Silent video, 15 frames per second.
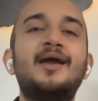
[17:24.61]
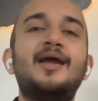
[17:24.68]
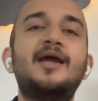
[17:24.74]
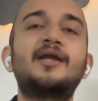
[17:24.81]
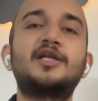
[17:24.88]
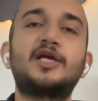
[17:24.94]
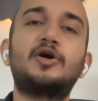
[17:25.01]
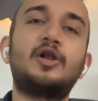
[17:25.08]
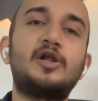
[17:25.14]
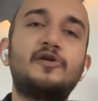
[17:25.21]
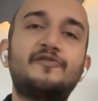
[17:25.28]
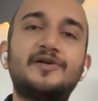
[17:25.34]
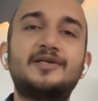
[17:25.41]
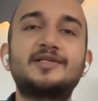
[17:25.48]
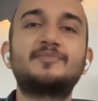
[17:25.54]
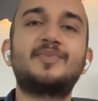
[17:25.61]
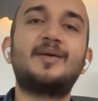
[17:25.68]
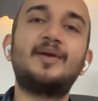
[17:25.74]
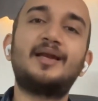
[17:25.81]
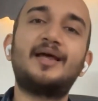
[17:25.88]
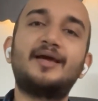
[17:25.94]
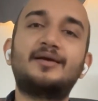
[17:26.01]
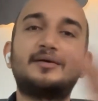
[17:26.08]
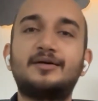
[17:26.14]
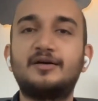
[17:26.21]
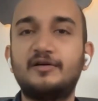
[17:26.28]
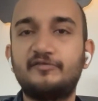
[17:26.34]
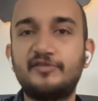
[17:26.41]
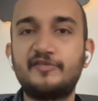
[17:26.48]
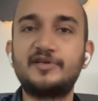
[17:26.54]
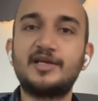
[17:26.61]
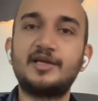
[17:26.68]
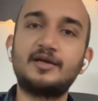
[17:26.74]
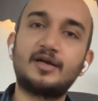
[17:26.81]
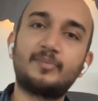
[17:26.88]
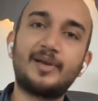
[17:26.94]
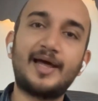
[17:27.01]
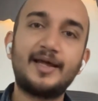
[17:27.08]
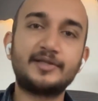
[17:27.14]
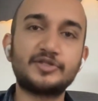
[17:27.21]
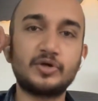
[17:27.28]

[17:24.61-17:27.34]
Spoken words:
hitting all of it is maybe like a 50-year plan.